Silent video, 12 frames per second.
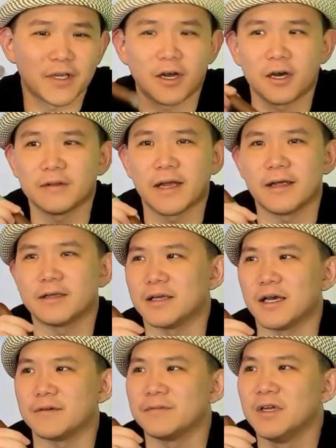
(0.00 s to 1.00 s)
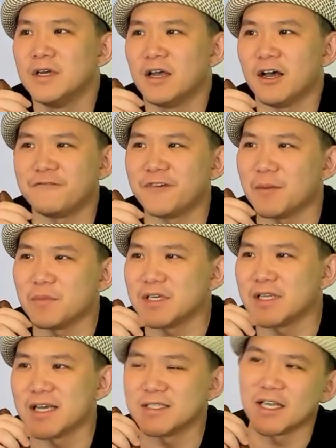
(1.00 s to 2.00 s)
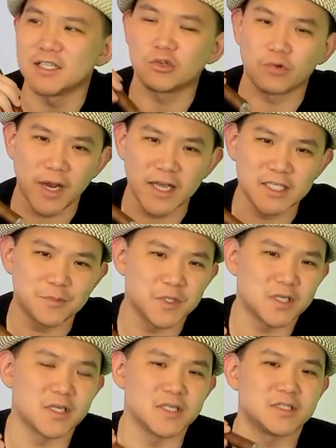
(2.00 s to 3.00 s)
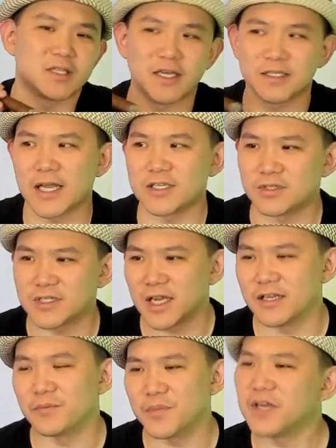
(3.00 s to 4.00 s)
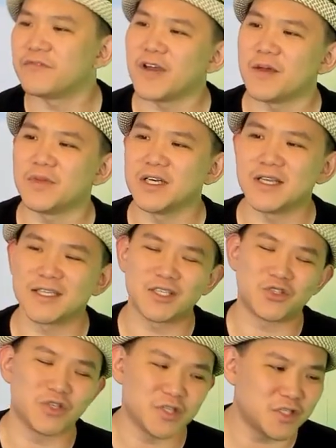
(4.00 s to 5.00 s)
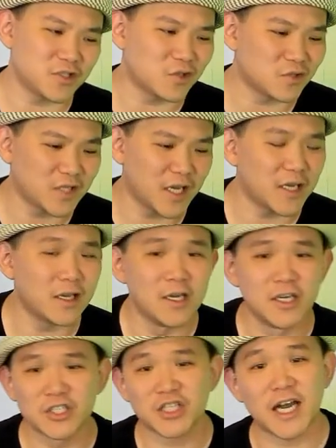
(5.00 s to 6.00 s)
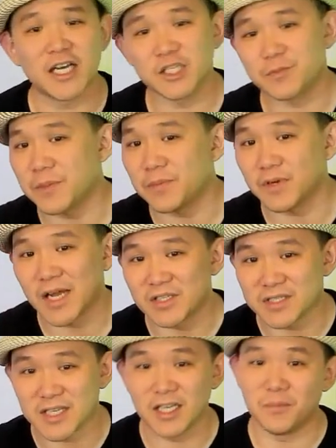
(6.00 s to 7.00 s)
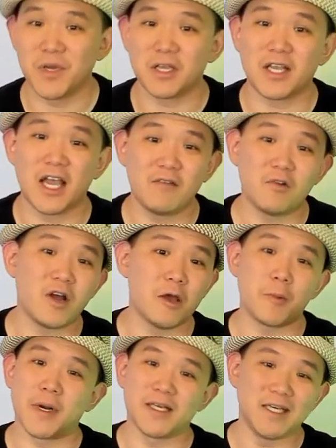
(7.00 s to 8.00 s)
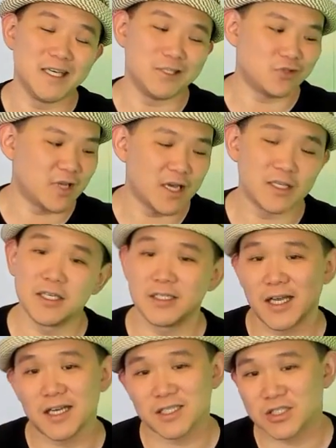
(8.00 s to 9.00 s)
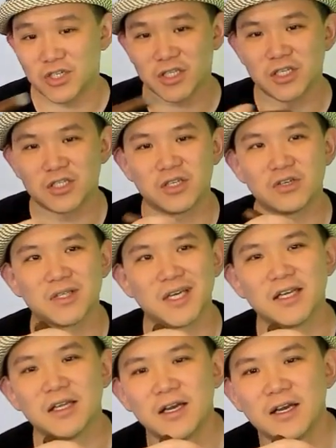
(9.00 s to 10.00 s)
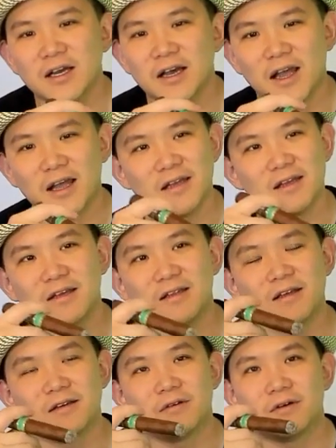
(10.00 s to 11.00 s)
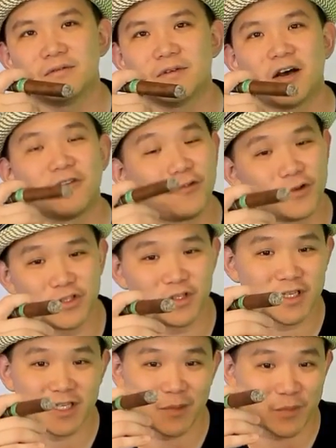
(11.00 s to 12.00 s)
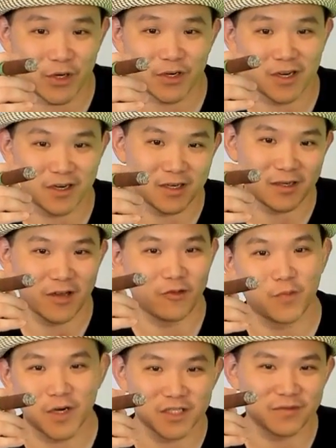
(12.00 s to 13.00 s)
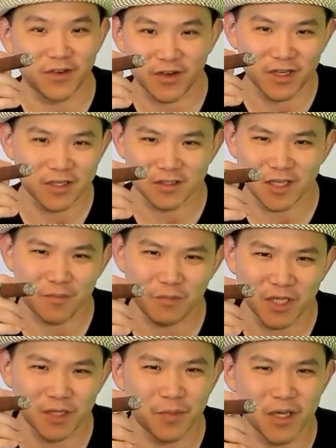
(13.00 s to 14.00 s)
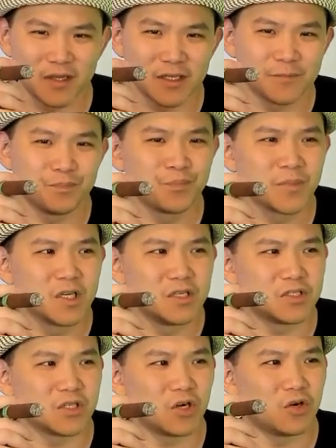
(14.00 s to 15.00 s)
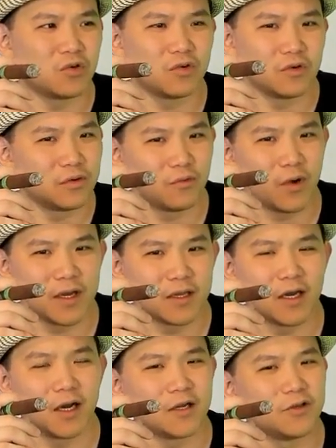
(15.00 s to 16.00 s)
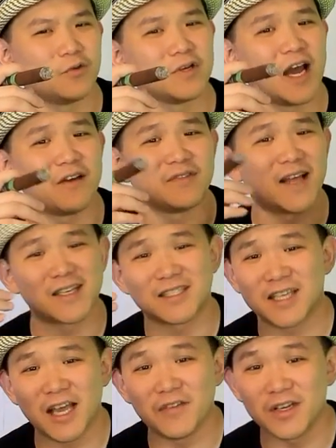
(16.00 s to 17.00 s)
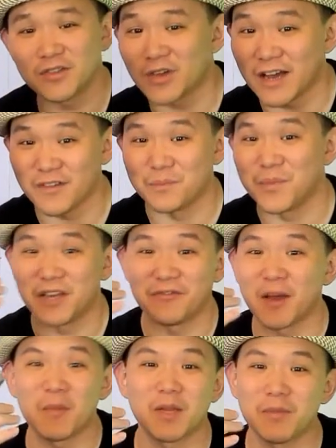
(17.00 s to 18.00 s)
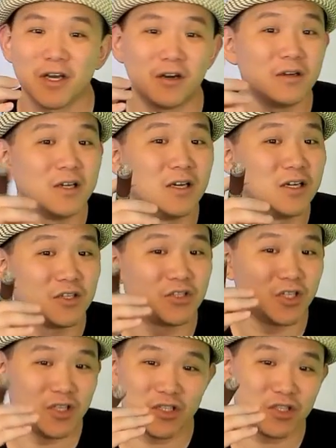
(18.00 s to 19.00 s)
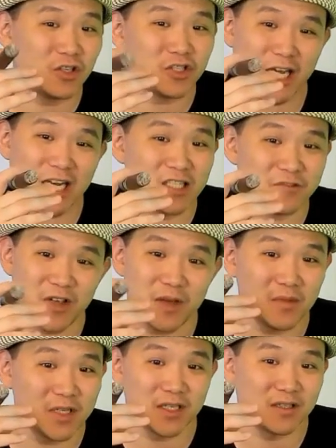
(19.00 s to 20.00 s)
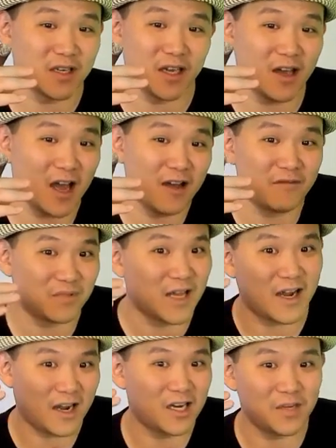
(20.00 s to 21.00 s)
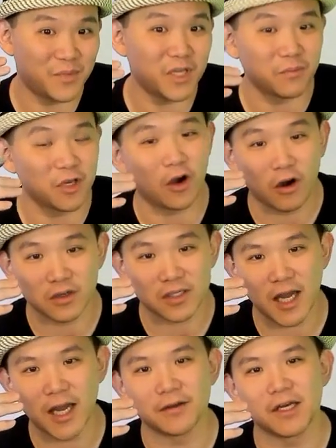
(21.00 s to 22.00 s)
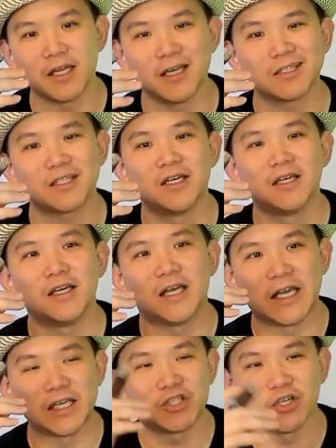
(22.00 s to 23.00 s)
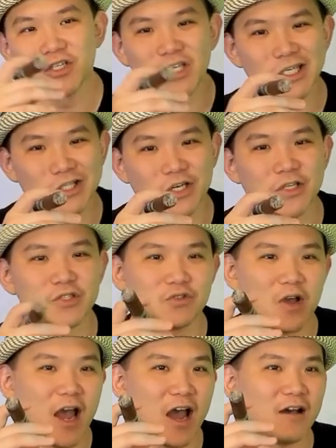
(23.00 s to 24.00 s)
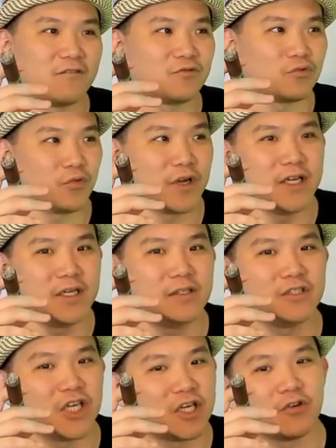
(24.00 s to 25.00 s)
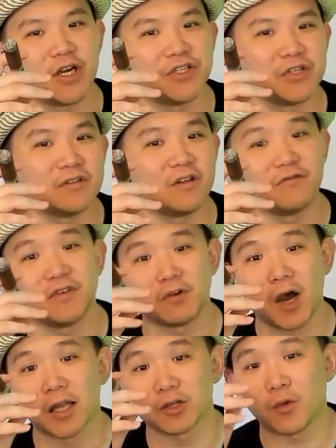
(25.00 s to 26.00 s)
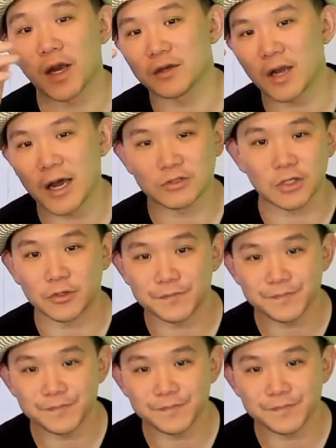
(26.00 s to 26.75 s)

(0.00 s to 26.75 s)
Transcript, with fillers: You know, uh, uh, a family that says grace because they like to sit in a big family. That's a traditional thing. Chinese people to sit in a big table. Everybody eat together. That's a traditional thing. And and unfortunately in America, everybody's very independent. independent. So what, uh, you only have Thanksgiving to have a big family meal? Traditional Chinese family, they have that kind of big meal all the time. It is in tradition to have three generations living under one household.